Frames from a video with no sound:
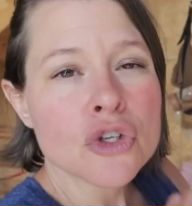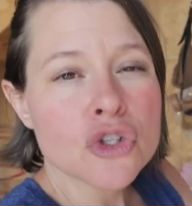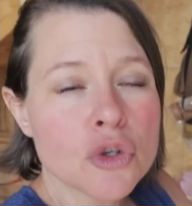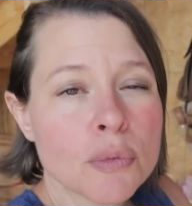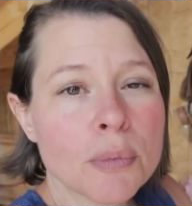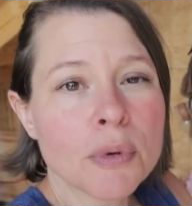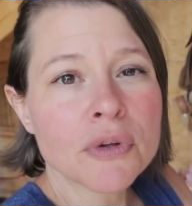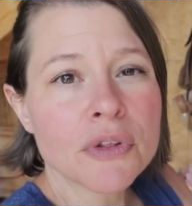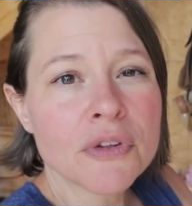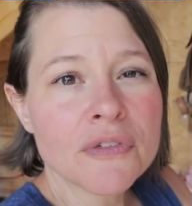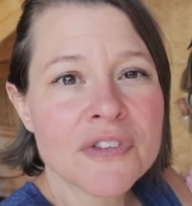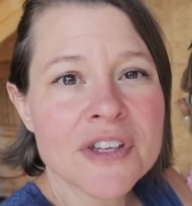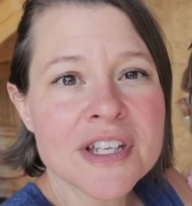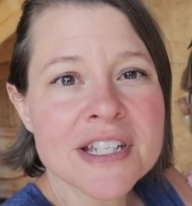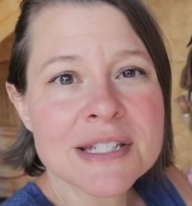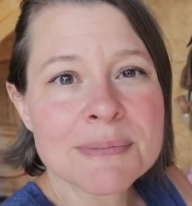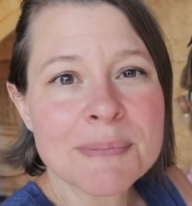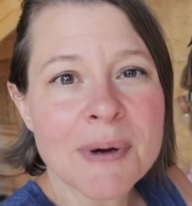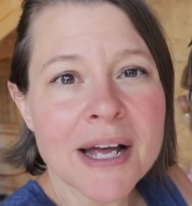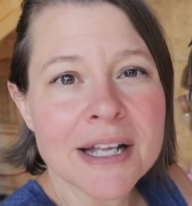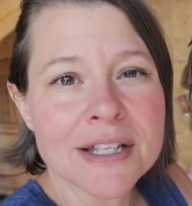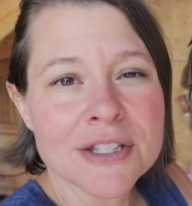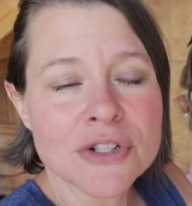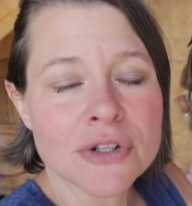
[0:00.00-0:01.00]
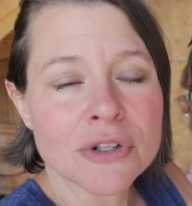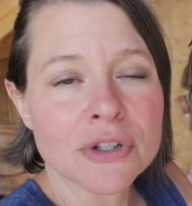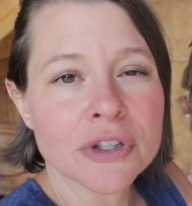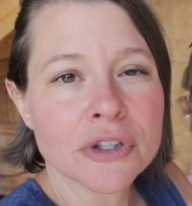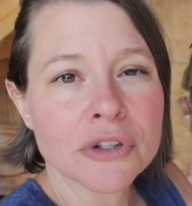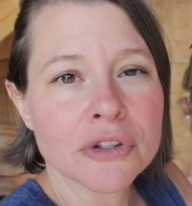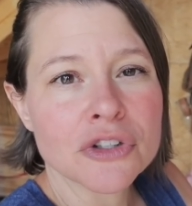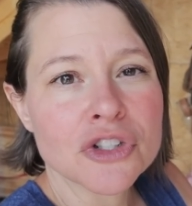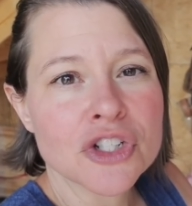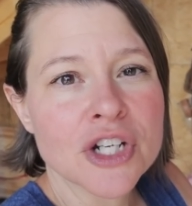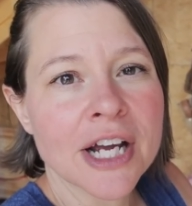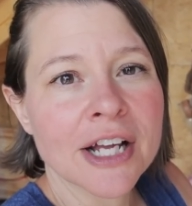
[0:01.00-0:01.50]
So both of these spots are a
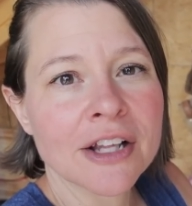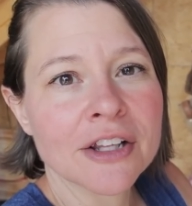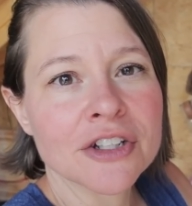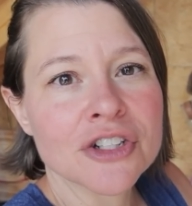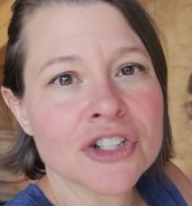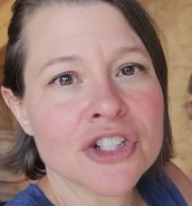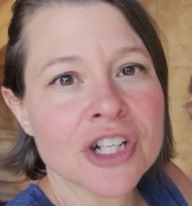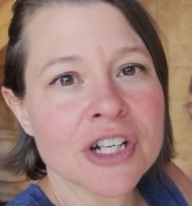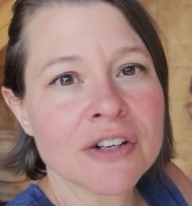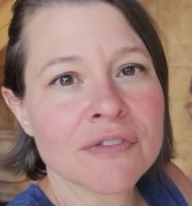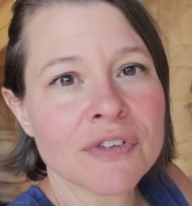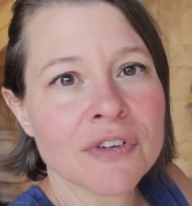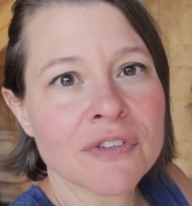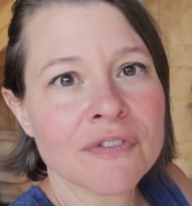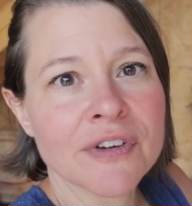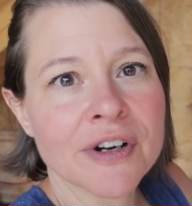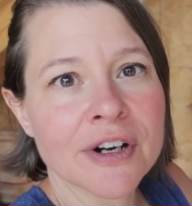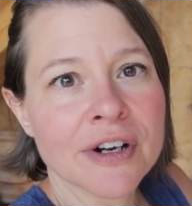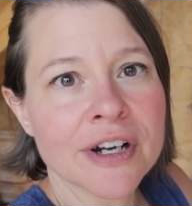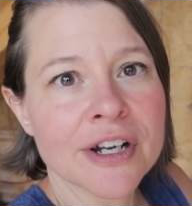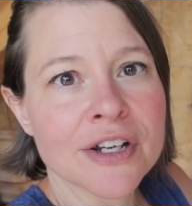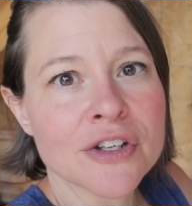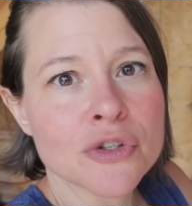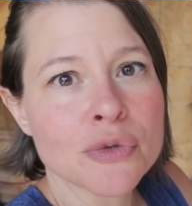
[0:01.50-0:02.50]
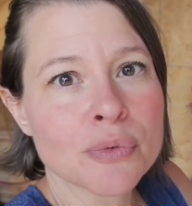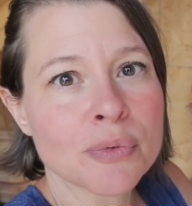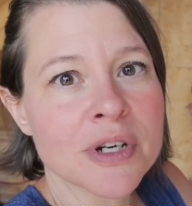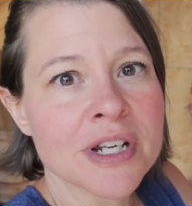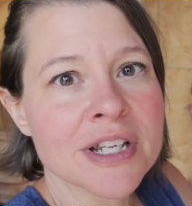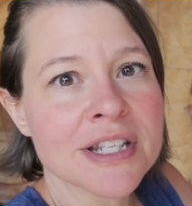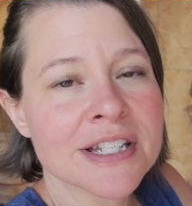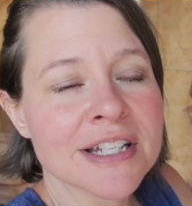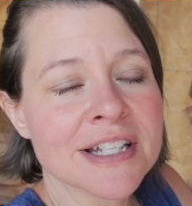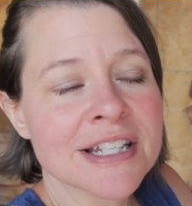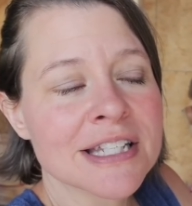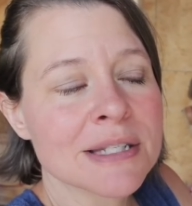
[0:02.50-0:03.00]
little challenging for various
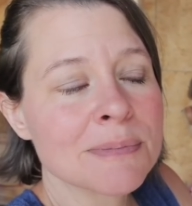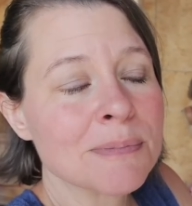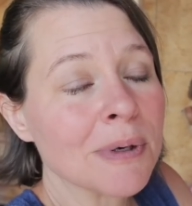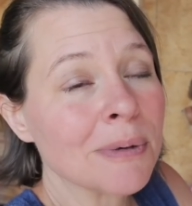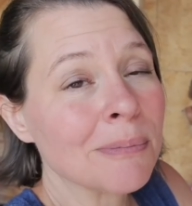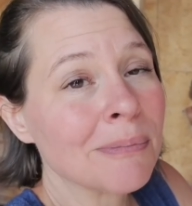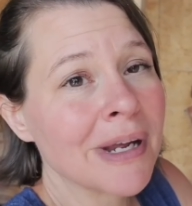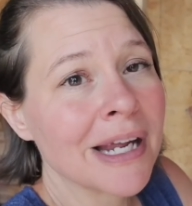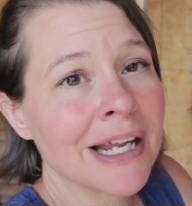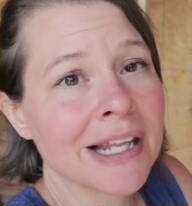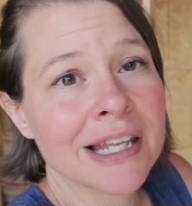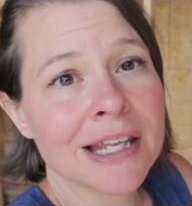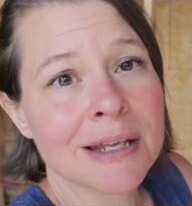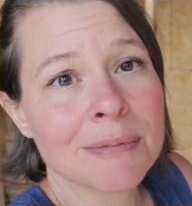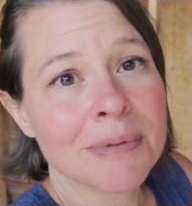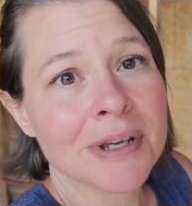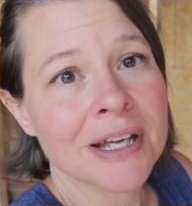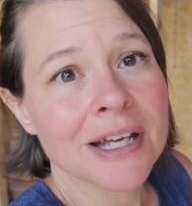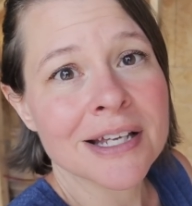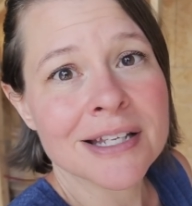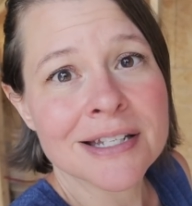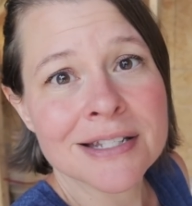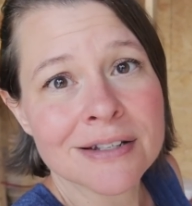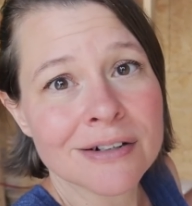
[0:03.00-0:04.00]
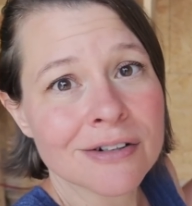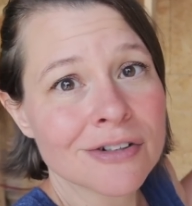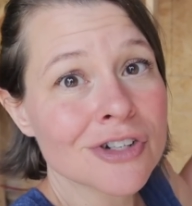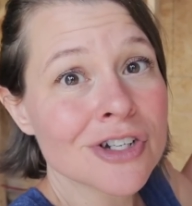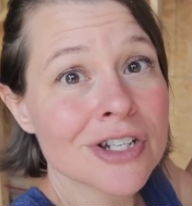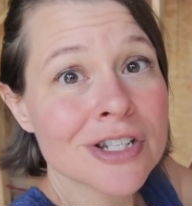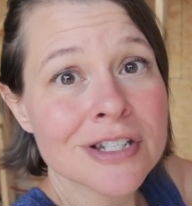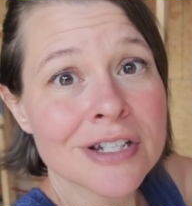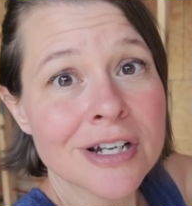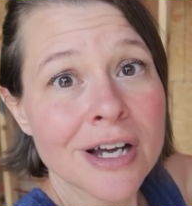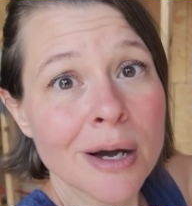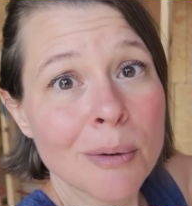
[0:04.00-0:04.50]
reasons, but mainly because they're
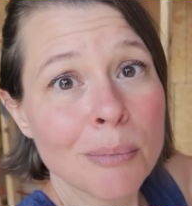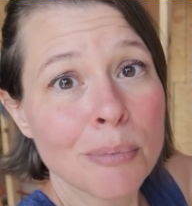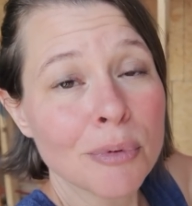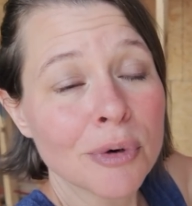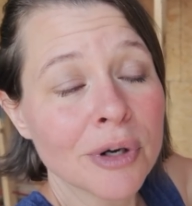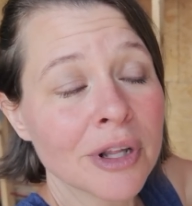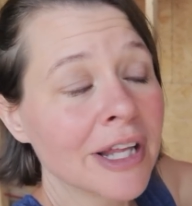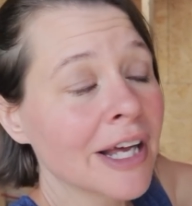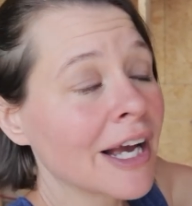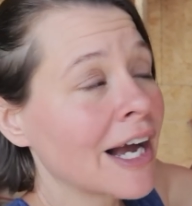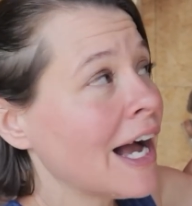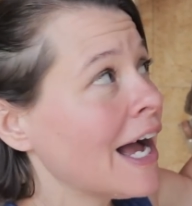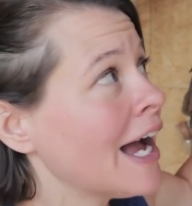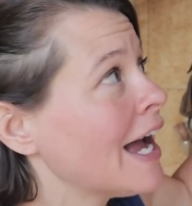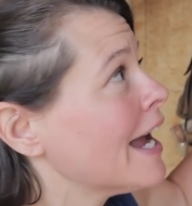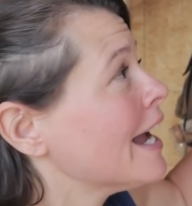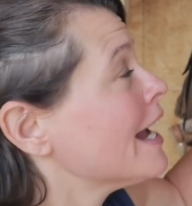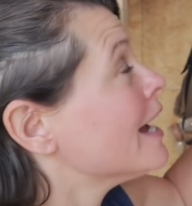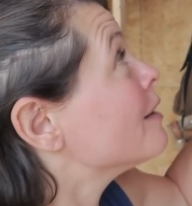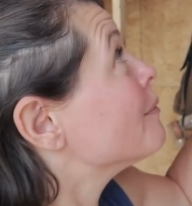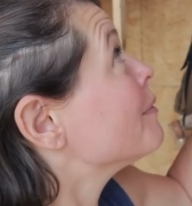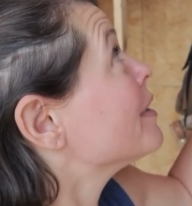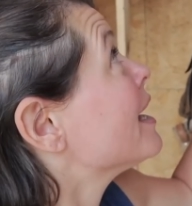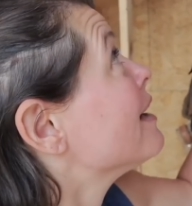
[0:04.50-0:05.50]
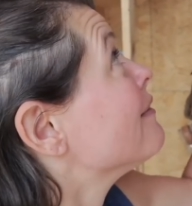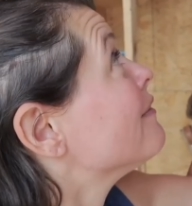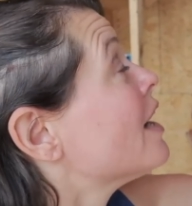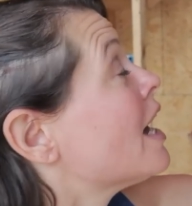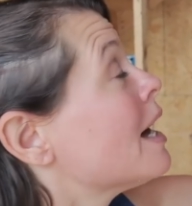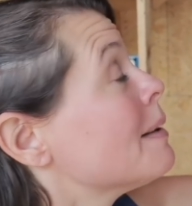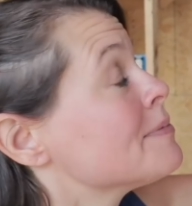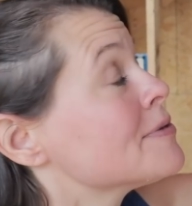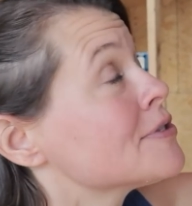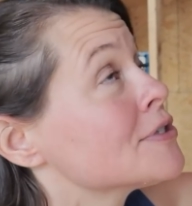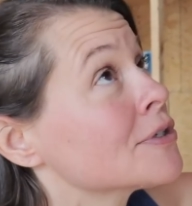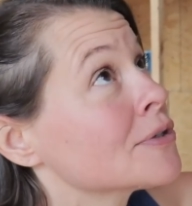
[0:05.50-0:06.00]
just up really high and we have
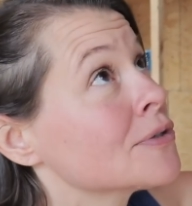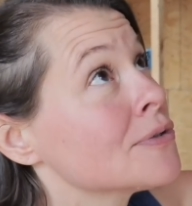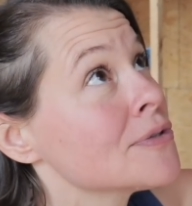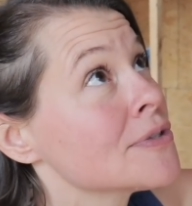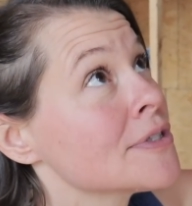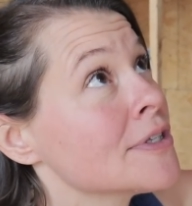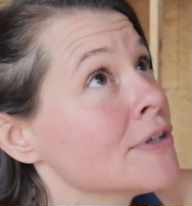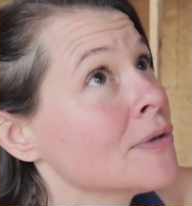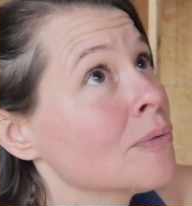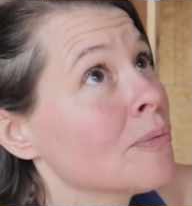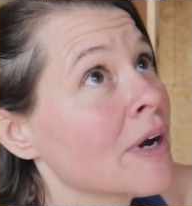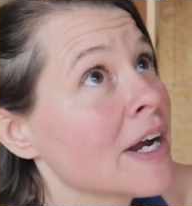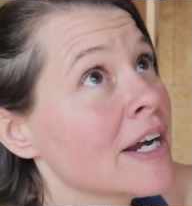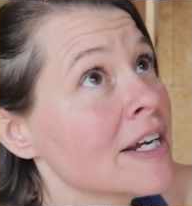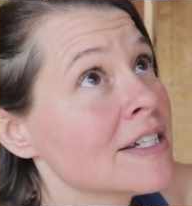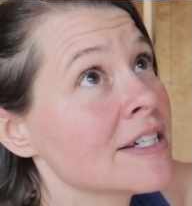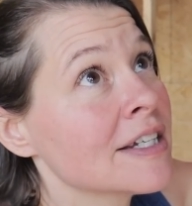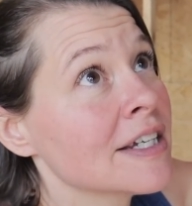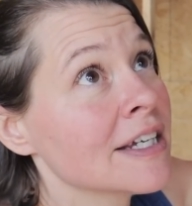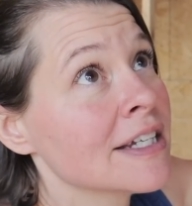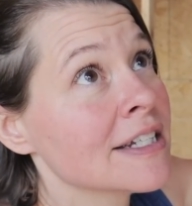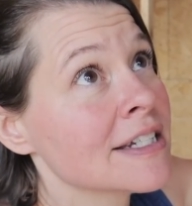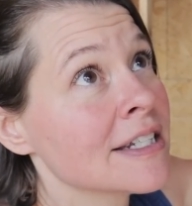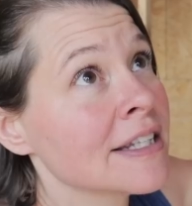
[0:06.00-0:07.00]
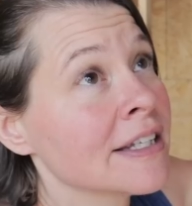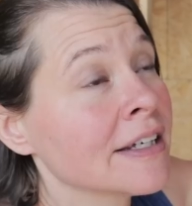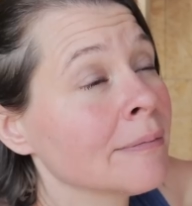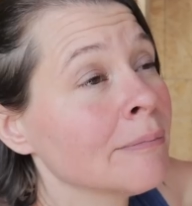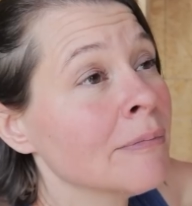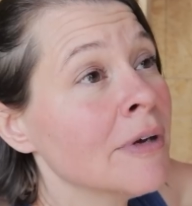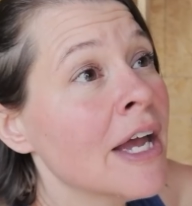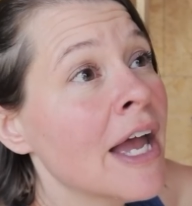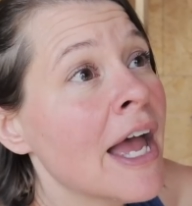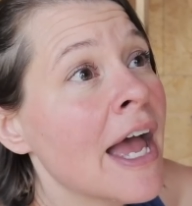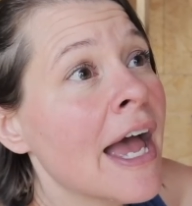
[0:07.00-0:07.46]
obstacles in the way to get to them.